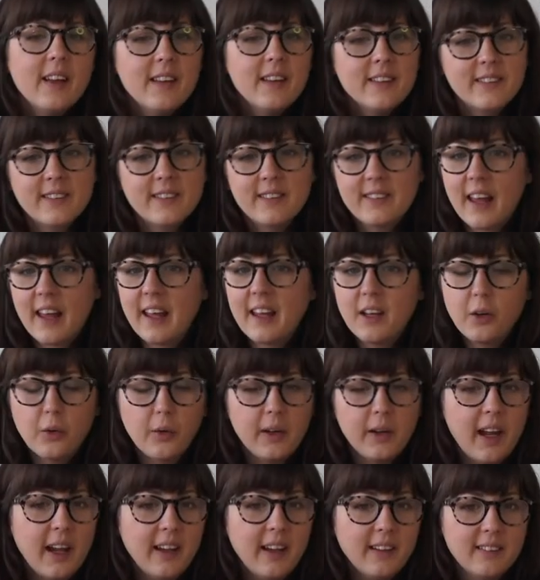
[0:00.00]
Stay
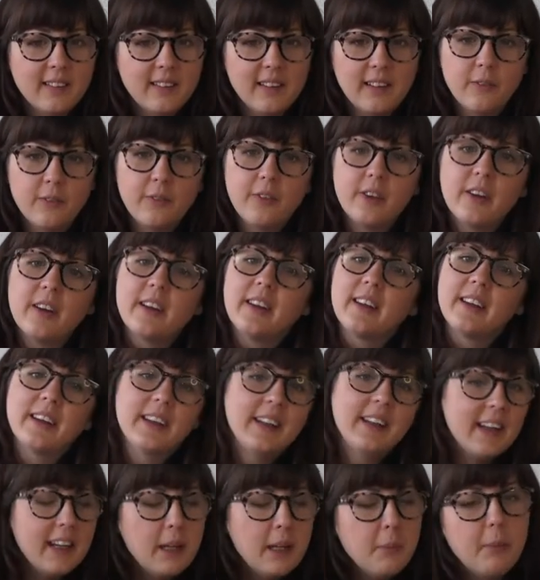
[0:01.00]
creative,
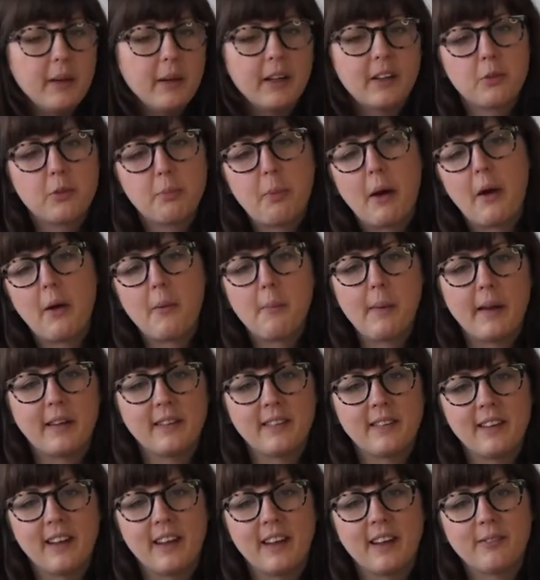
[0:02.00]
keep
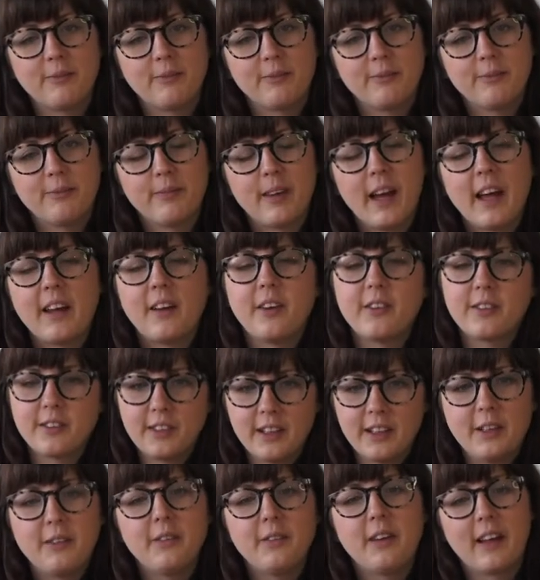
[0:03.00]
experimenting, and I'll
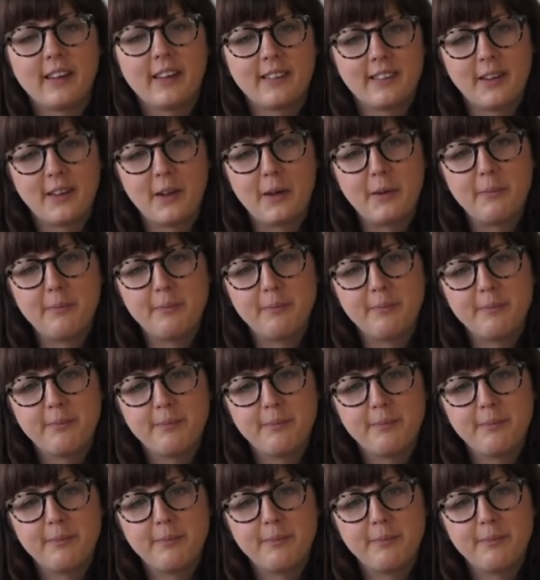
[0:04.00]
see you next time.